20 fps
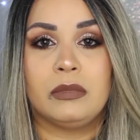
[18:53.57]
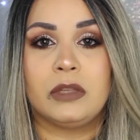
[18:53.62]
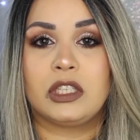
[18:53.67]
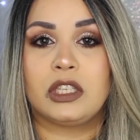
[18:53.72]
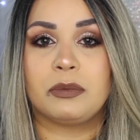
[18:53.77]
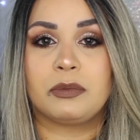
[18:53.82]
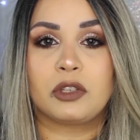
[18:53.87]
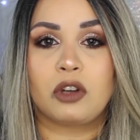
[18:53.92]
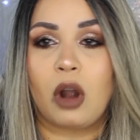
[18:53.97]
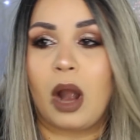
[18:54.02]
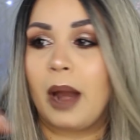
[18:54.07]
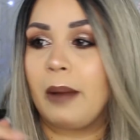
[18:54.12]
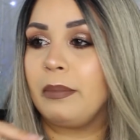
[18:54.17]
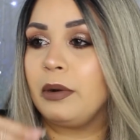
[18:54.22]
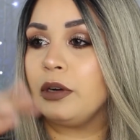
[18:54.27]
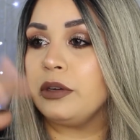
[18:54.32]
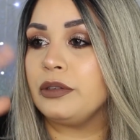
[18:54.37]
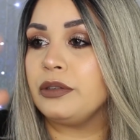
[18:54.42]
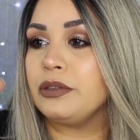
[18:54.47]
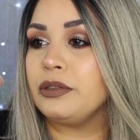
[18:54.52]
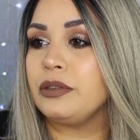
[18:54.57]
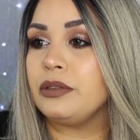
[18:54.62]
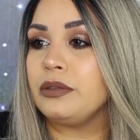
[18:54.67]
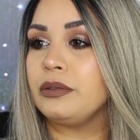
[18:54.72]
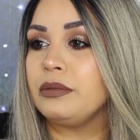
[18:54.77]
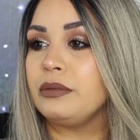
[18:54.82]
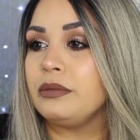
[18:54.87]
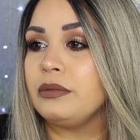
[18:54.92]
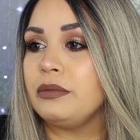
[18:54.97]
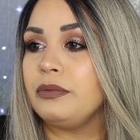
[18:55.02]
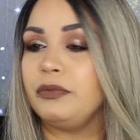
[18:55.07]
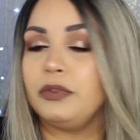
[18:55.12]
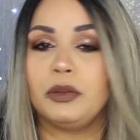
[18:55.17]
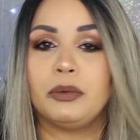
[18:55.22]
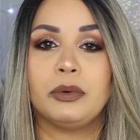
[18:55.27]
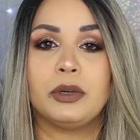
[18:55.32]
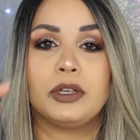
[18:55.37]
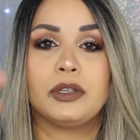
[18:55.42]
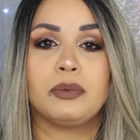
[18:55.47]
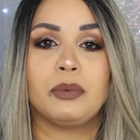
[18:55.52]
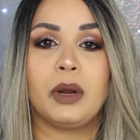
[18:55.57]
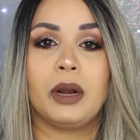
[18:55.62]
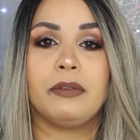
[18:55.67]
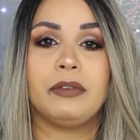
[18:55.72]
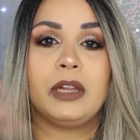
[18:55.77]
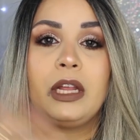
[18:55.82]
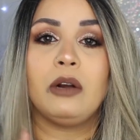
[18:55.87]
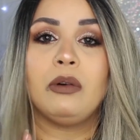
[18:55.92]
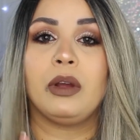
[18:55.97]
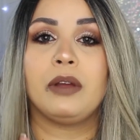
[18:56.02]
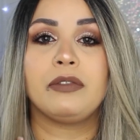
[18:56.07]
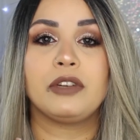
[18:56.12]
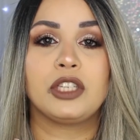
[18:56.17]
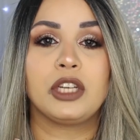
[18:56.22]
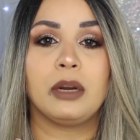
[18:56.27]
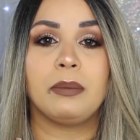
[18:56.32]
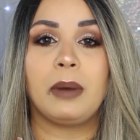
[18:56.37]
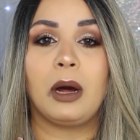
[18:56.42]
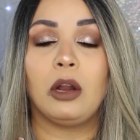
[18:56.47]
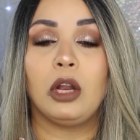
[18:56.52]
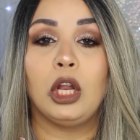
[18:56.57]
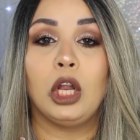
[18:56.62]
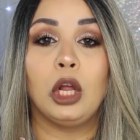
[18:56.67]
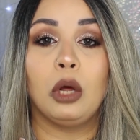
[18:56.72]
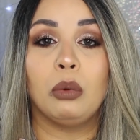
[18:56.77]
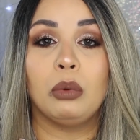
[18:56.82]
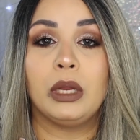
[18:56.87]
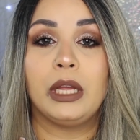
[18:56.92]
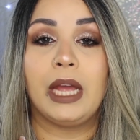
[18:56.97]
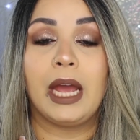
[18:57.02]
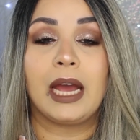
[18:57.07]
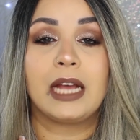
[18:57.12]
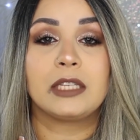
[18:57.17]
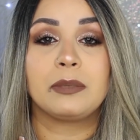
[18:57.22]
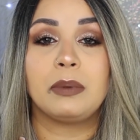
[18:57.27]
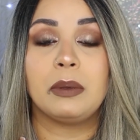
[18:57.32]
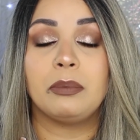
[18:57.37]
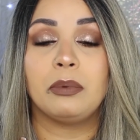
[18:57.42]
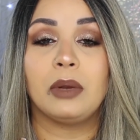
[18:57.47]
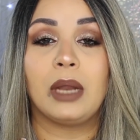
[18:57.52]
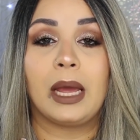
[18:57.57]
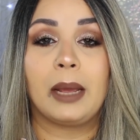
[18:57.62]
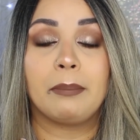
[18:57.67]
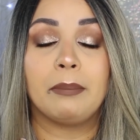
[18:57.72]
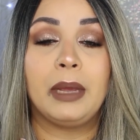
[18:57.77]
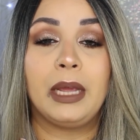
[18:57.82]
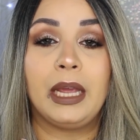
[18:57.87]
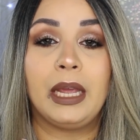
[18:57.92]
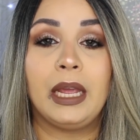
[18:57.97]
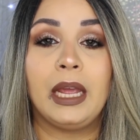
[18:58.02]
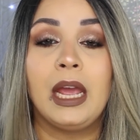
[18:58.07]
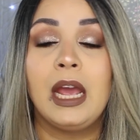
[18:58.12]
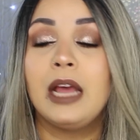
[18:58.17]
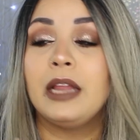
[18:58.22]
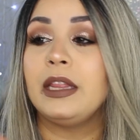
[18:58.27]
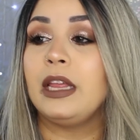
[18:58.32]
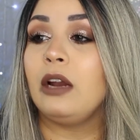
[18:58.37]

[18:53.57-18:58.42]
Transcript: subscribers, viewers, whatever. They don't give a shit about lowly ass people like me.